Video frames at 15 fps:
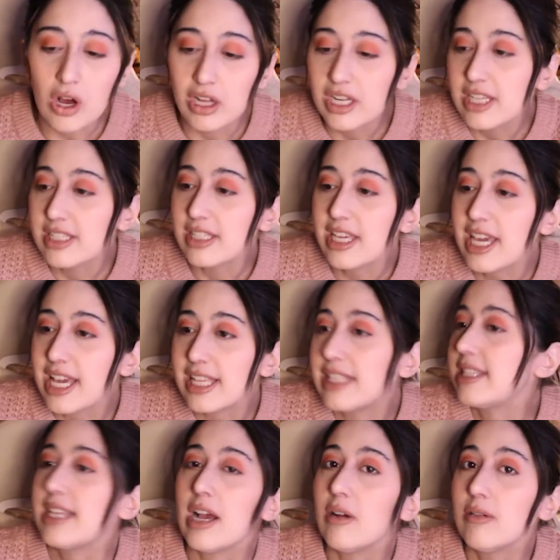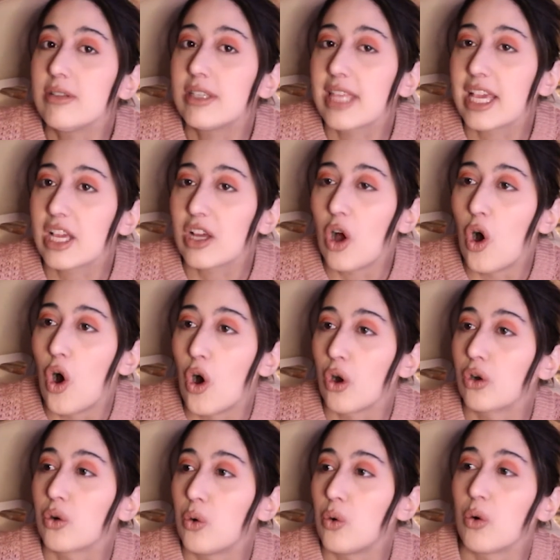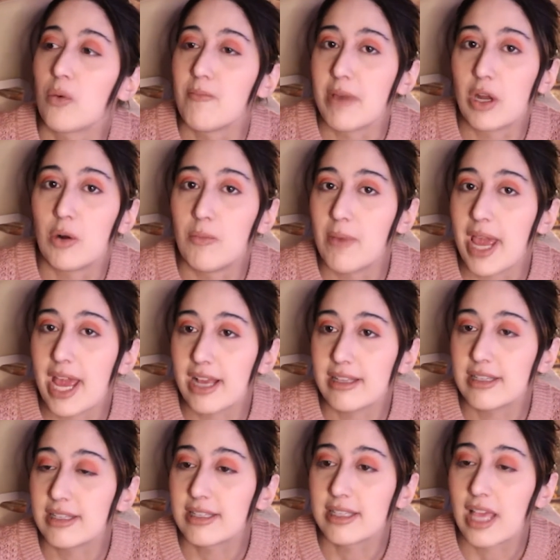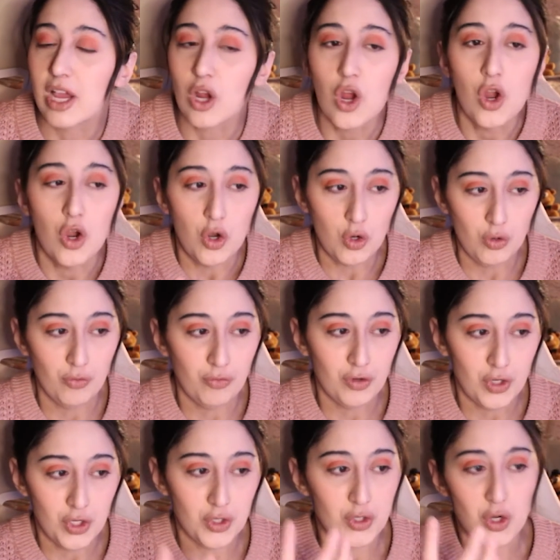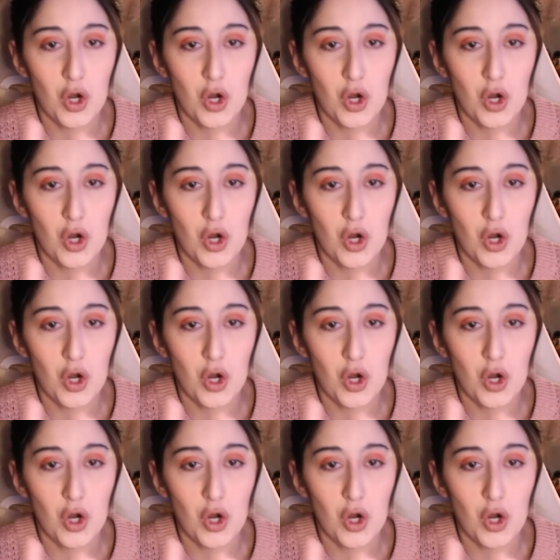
honestly, it sounds like a hardcore metal band. It's like Infinite